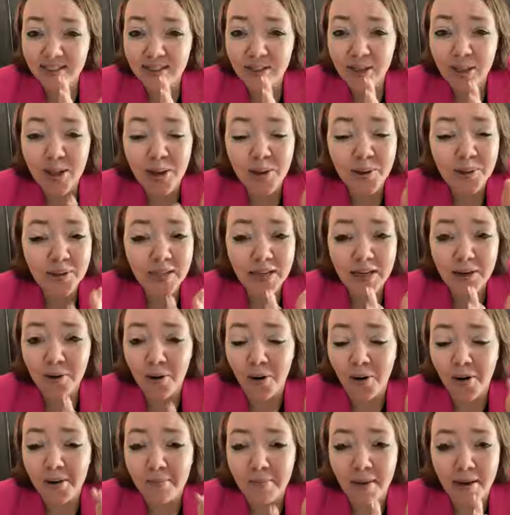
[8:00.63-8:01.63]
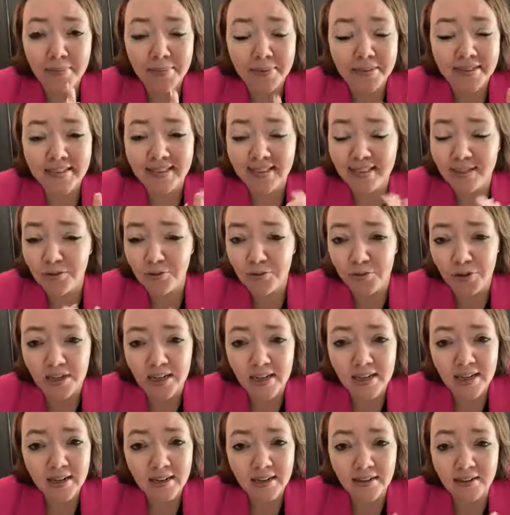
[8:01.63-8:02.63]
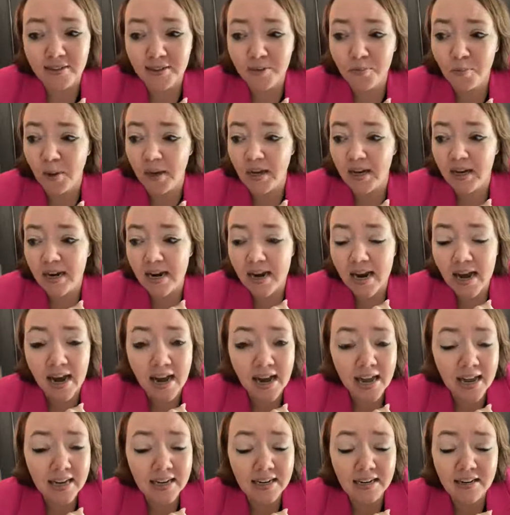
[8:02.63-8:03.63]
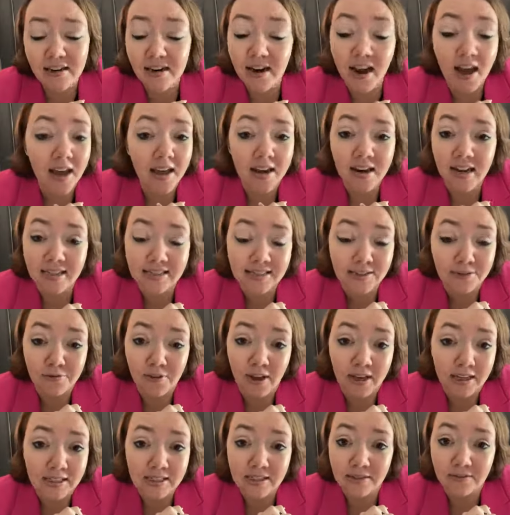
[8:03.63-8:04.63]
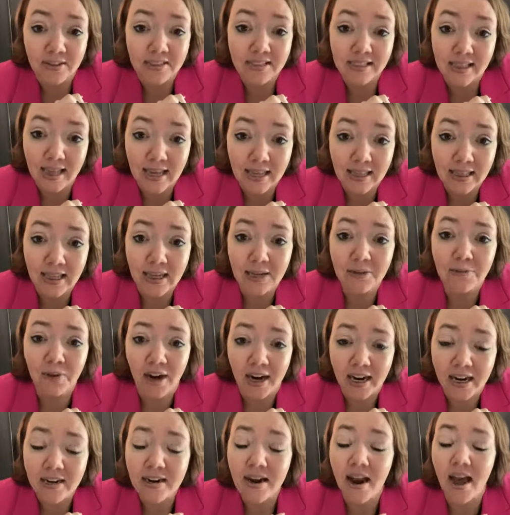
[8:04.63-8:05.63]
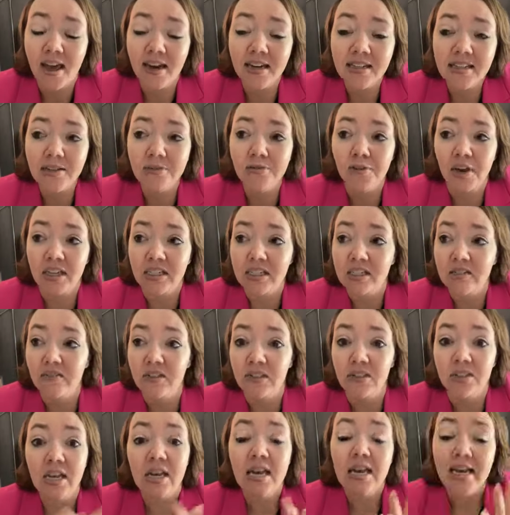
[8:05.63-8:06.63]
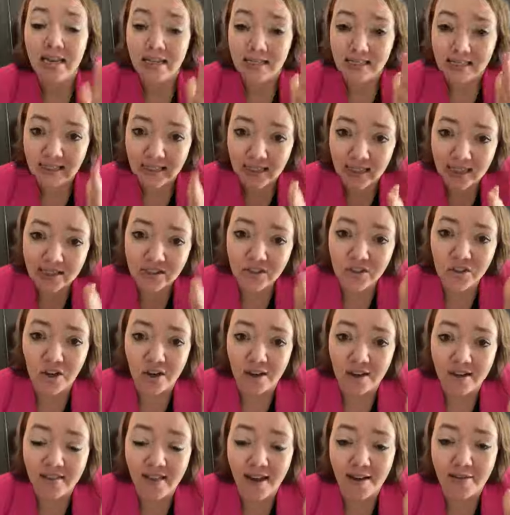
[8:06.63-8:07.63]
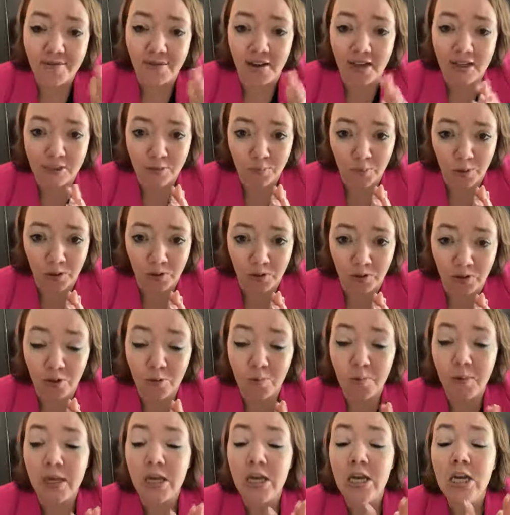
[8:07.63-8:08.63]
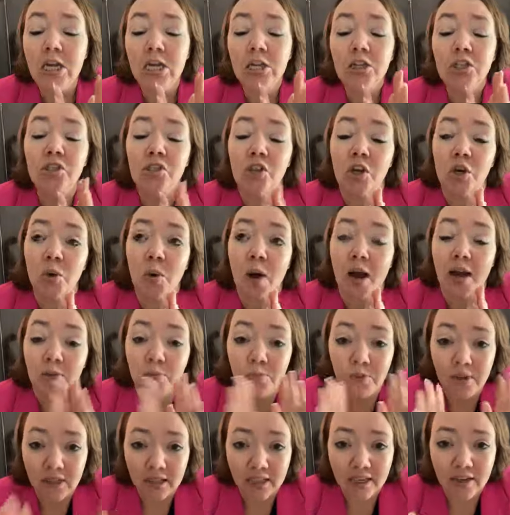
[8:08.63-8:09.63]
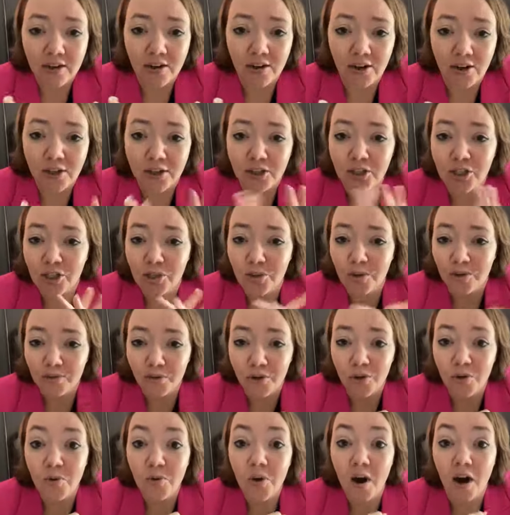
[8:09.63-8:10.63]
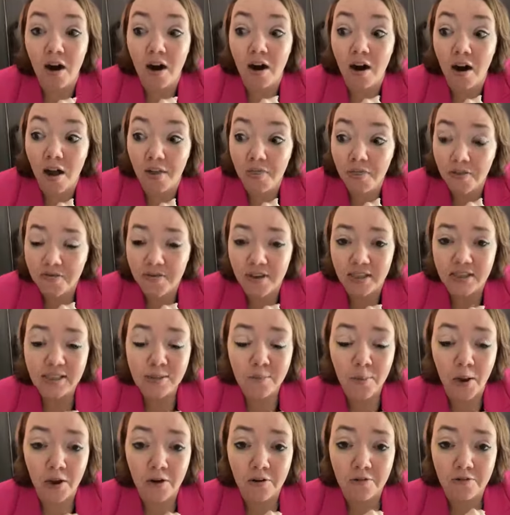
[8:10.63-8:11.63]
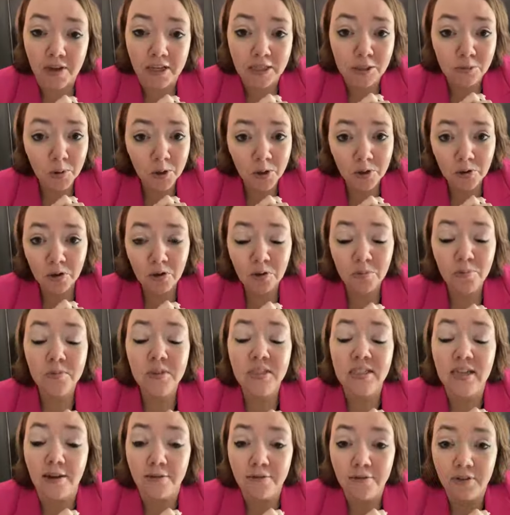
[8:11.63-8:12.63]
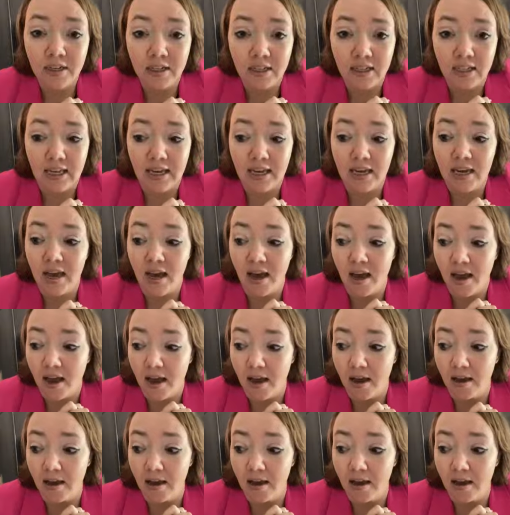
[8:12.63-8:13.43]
slowly growing my business for years, but not as effective as lately, right? Not as effective as until I started that Facebook group. So I really encourage you, if you are on the fence about a Facebook group, definitely